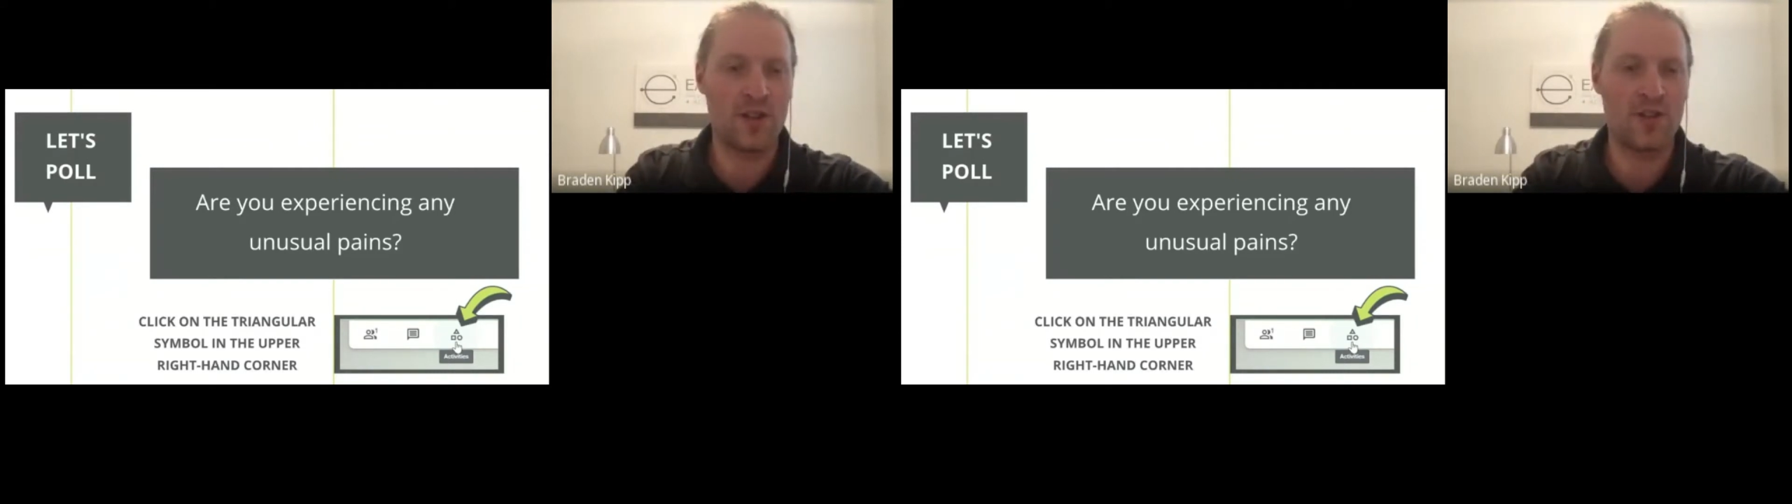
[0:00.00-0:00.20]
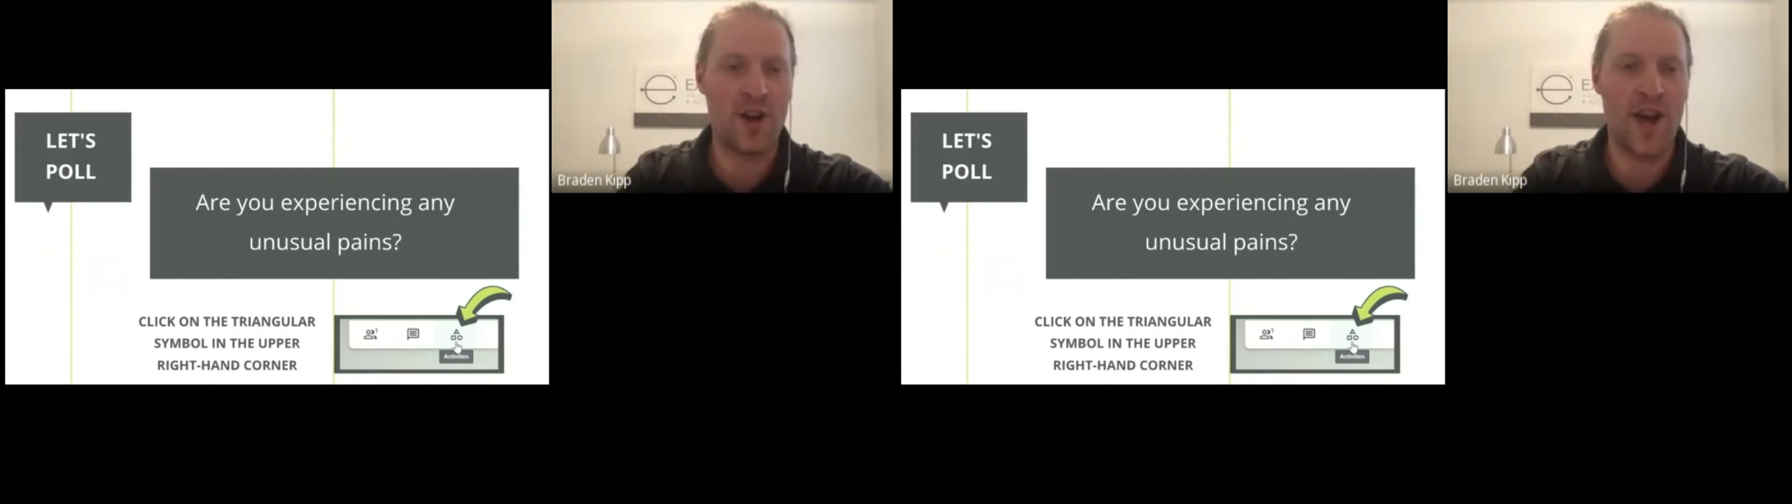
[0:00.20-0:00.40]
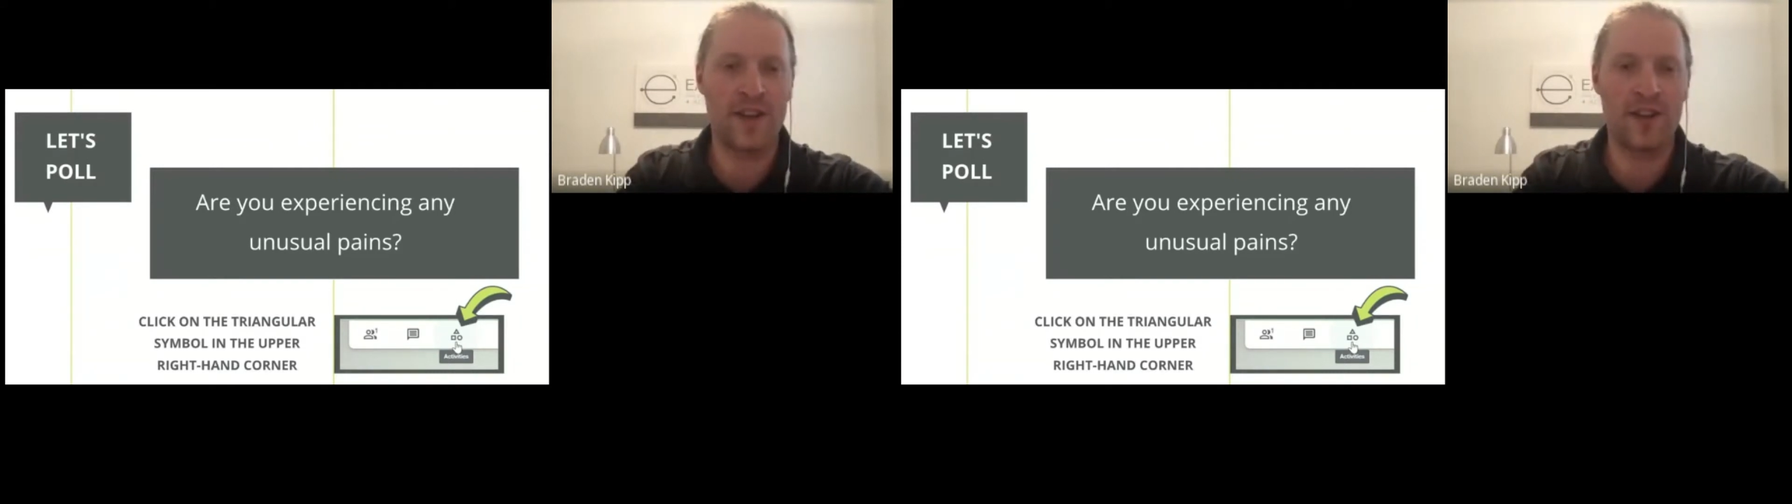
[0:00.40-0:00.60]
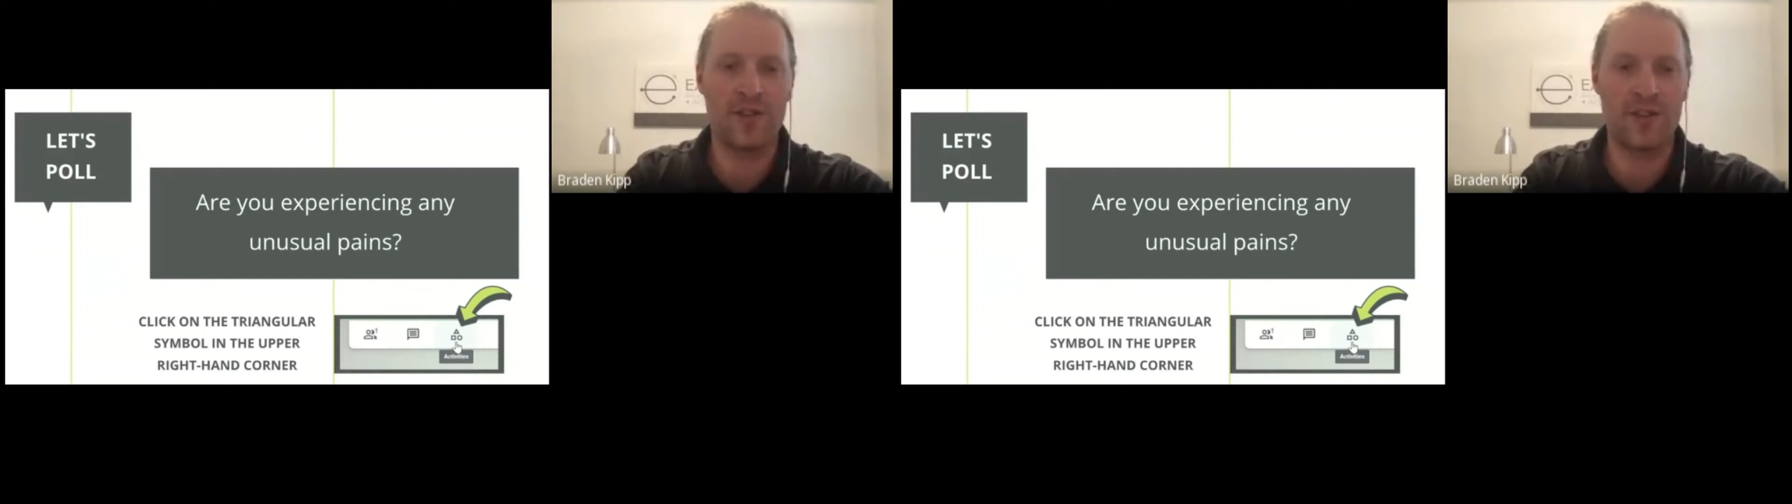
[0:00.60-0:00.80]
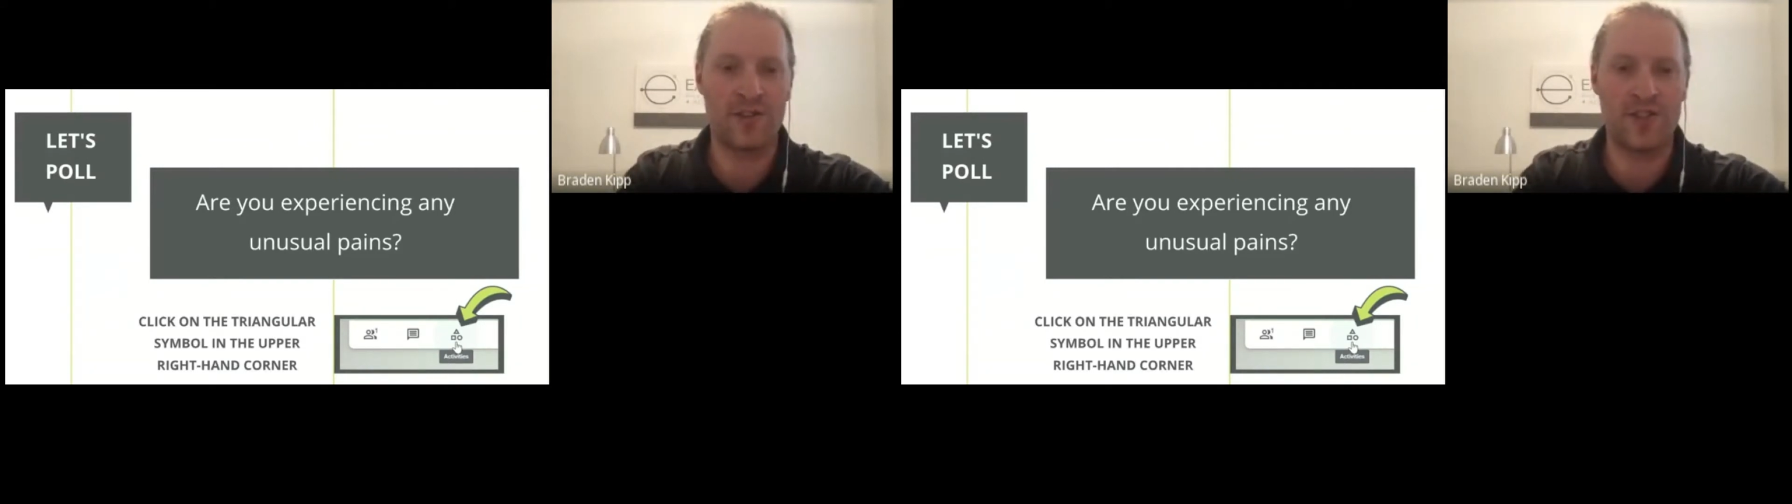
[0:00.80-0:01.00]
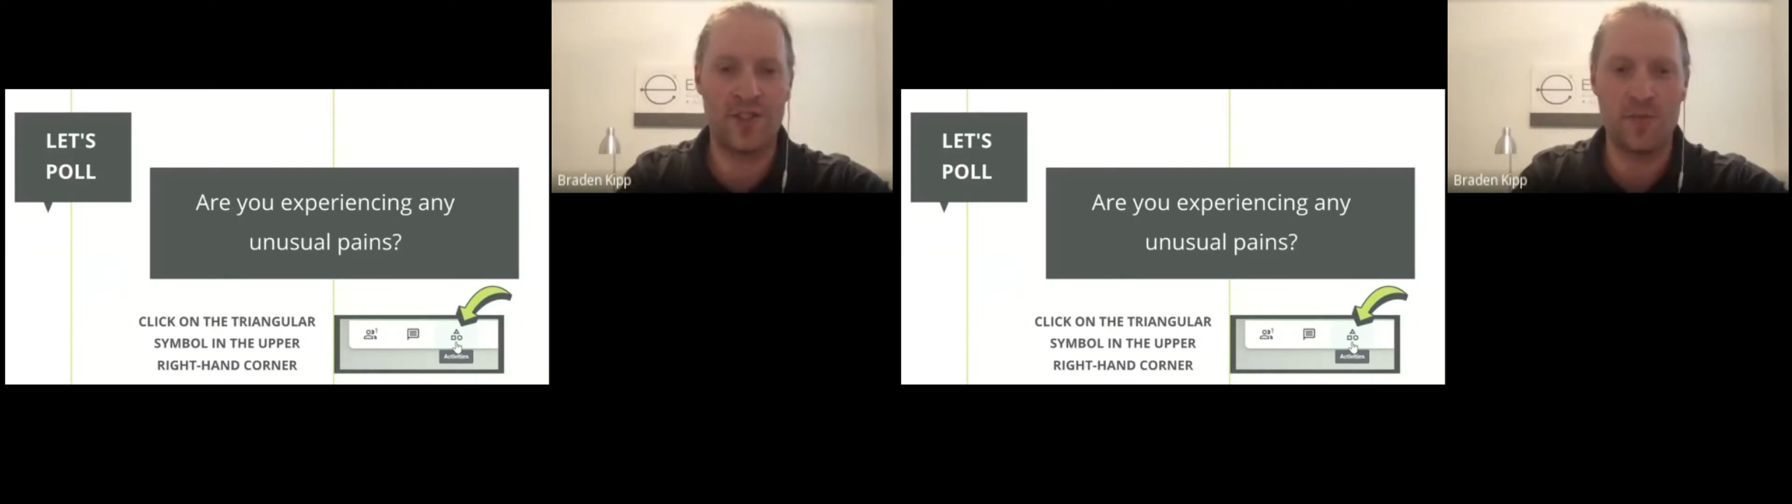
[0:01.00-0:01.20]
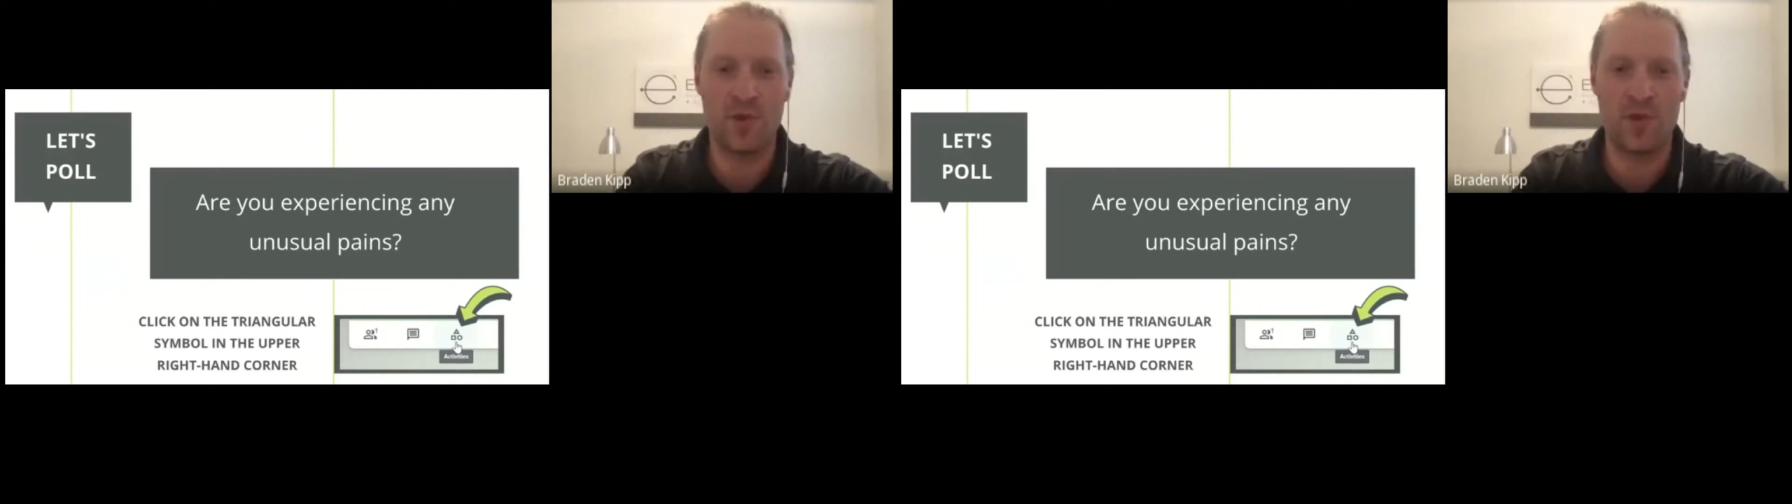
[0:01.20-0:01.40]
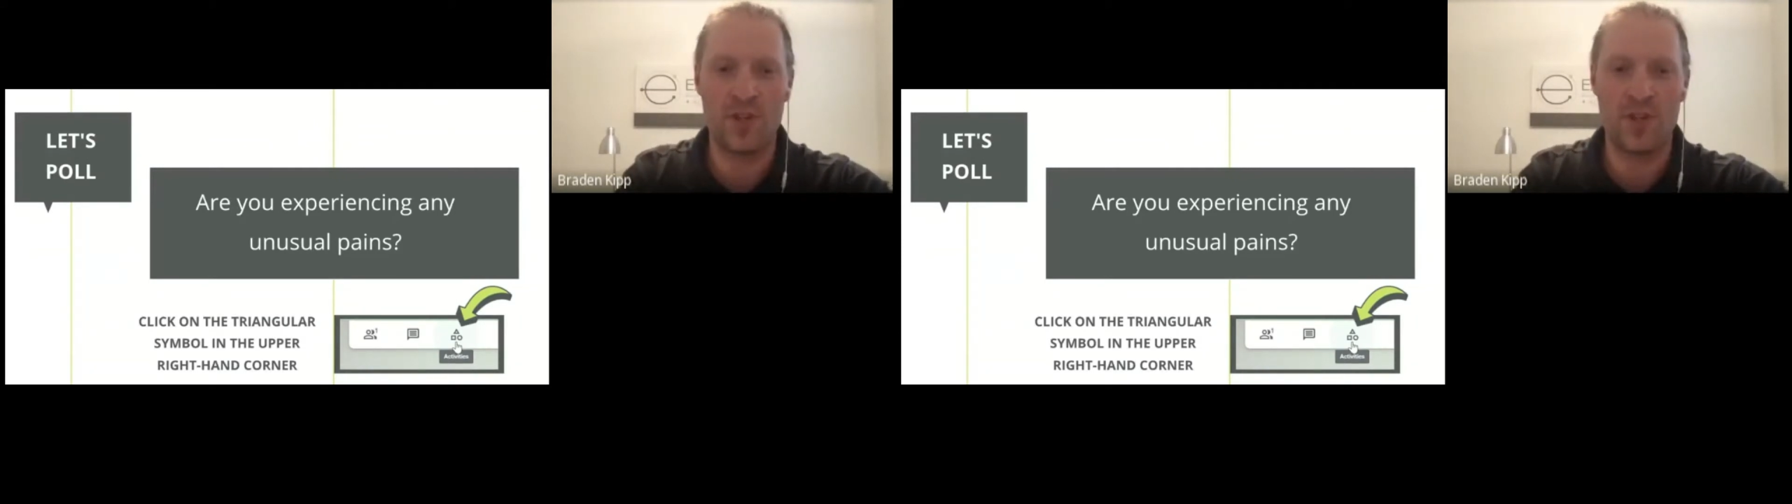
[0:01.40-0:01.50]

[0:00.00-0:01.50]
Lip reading: triangular symbol